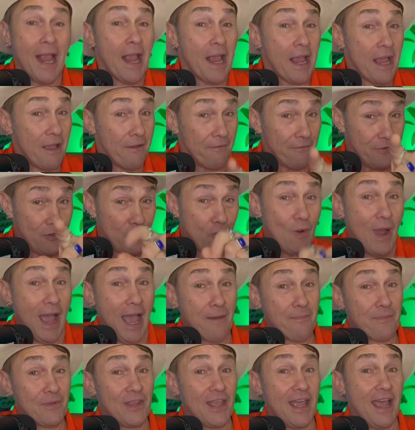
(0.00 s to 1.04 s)
If you
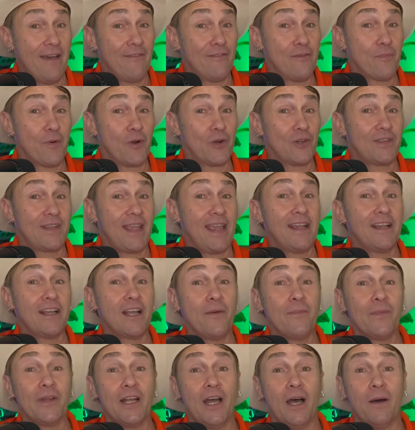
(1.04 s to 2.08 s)
happen to have a birthday
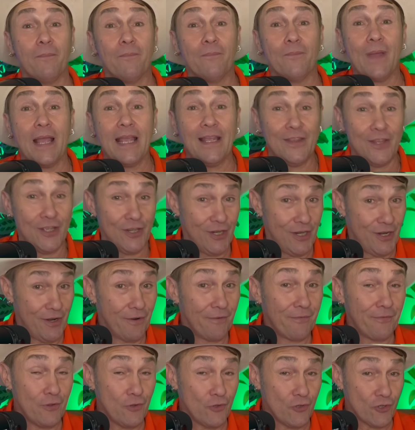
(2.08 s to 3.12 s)
coming up in the near
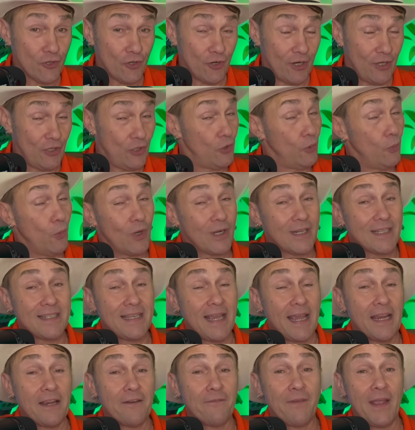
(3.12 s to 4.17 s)
future and you want to
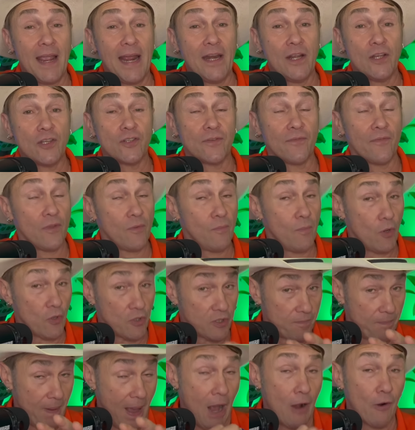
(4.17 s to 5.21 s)
take advantage of the
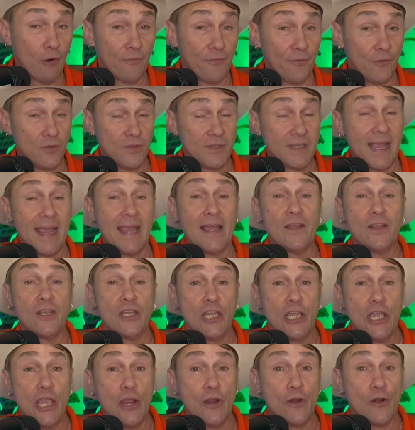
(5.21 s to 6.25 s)
most powerful day of the
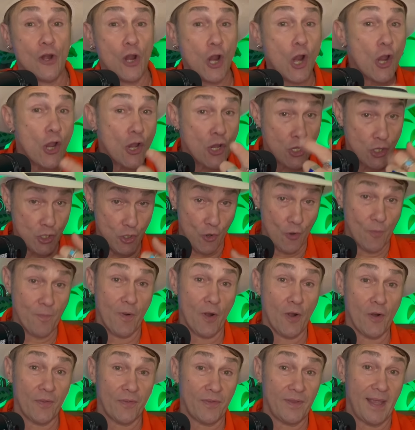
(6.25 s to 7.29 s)
year, your
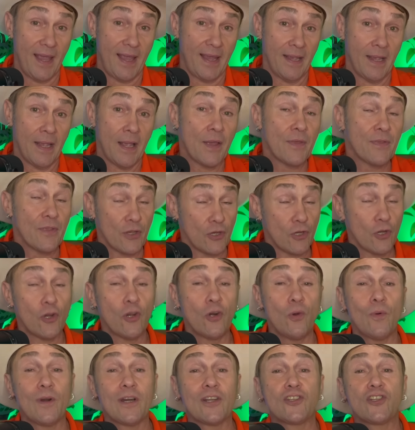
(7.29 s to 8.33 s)
birthday, then you're going
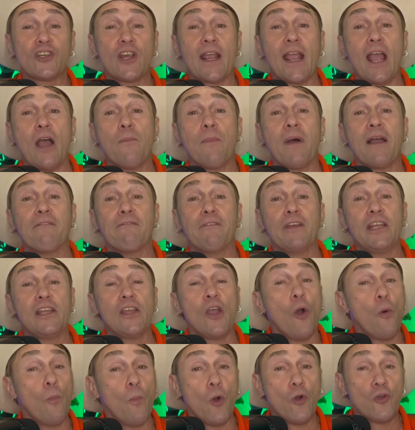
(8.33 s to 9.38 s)
to want to check out my
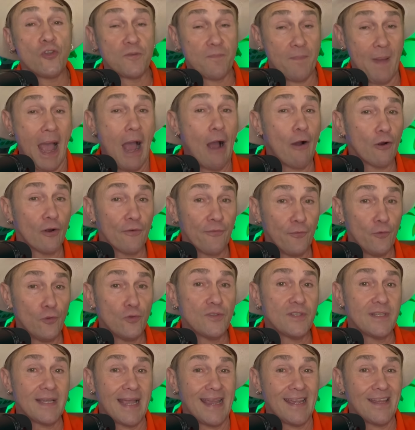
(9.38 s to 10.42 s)
video, Most Powerful
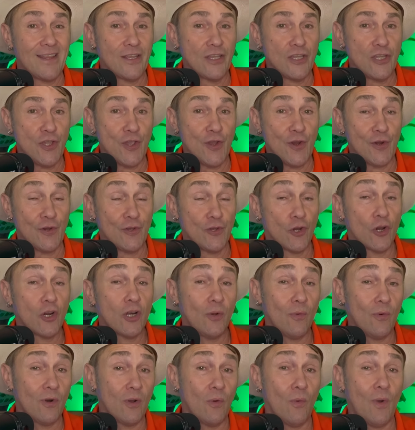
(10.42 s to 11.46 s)
Day of the Year, and you're going to
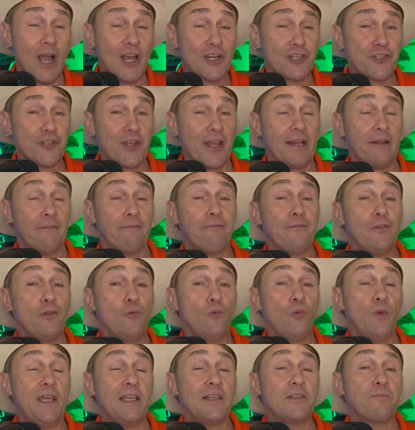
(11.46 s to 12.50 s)
want to watch that a few
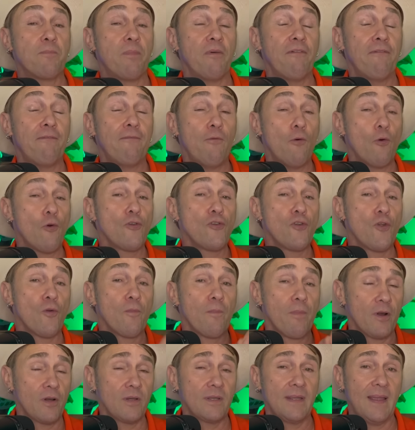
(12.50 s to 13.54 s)
weeks before your
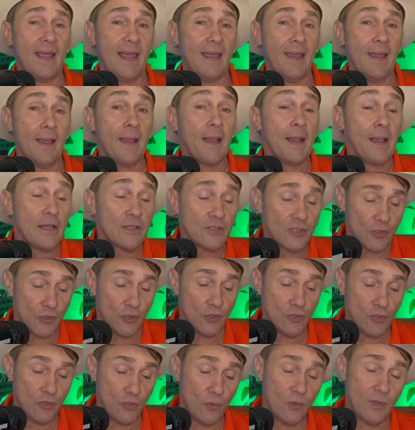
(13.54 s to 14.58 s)
birthday so that
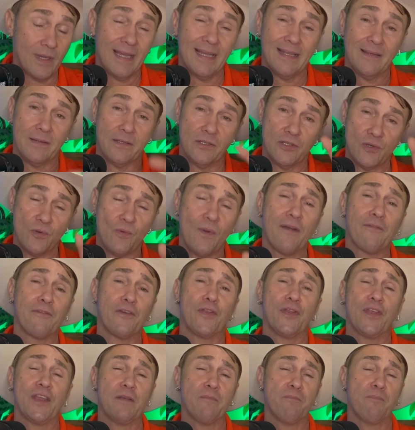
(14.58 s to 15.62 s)
you can do
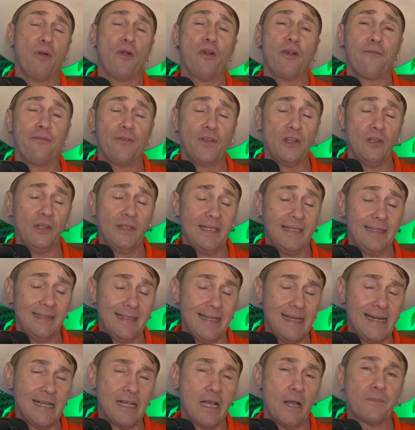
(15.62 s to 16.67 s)
everything perfectly
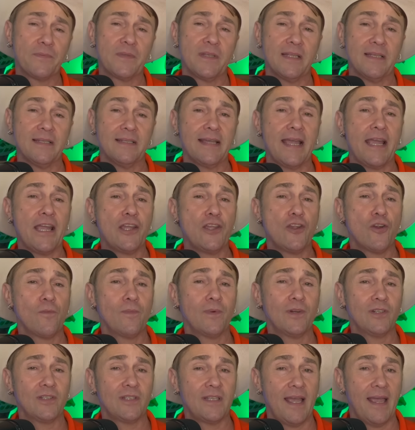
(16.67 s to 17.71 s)
leading up to the day of your
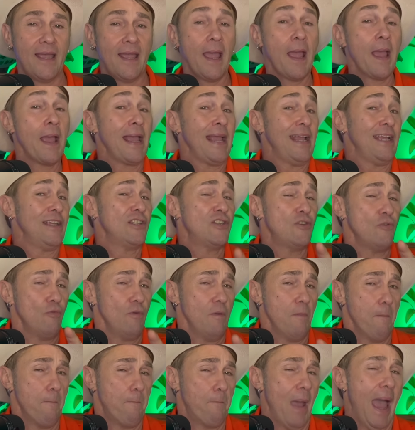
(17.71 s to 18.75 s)
birthday to
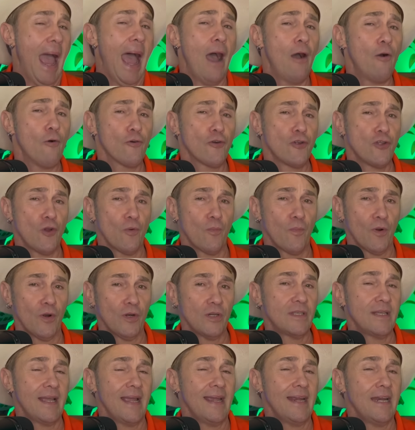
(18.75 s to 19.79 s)
empower your
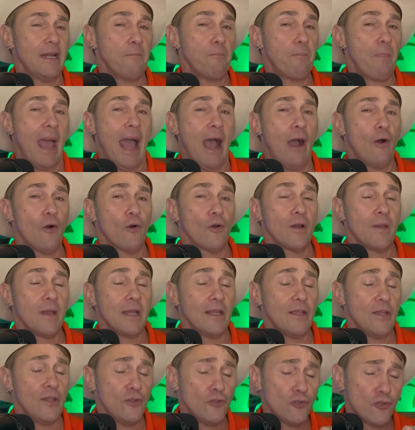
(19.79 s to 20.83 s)
birthday and empower and
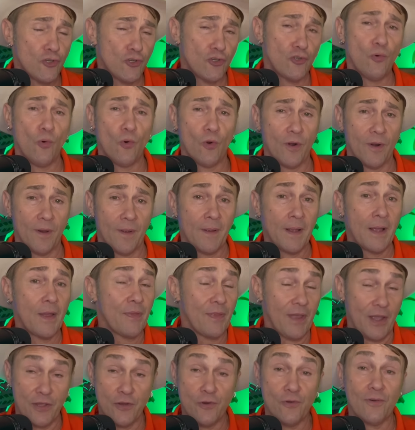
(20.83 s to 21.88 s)
ensure
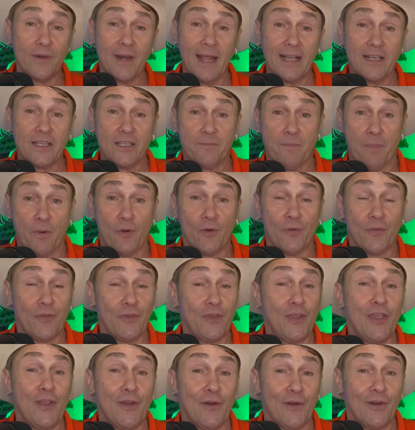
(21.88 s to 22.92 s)
that your next birth
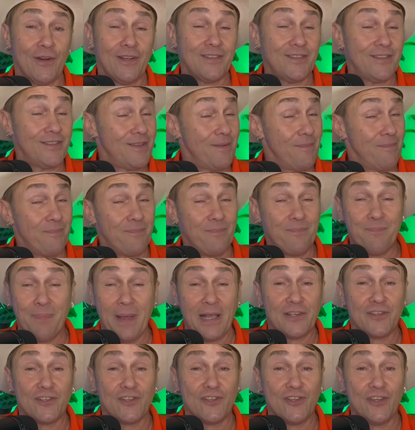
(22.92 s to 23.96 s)
year is the
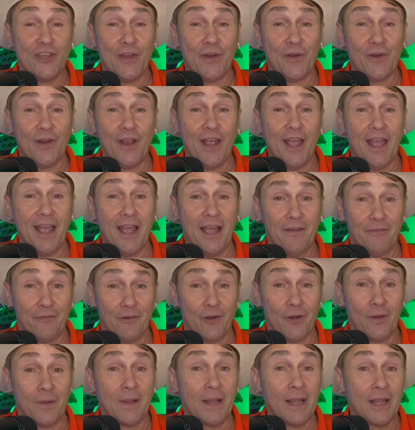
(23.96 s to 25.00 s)
best year ever.